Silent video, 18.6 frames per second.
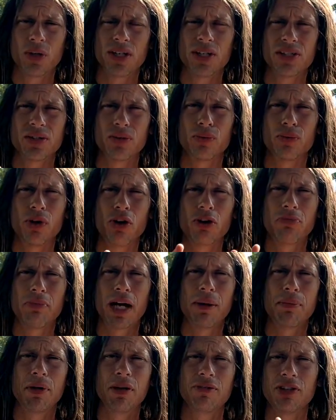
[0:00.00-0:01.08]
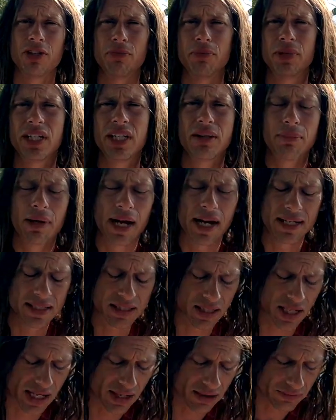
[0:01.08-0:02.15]
It is a roadmap of your many
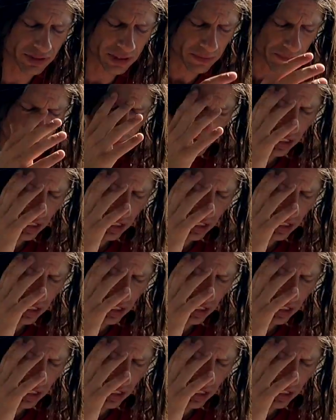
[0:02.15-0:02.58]
past lives.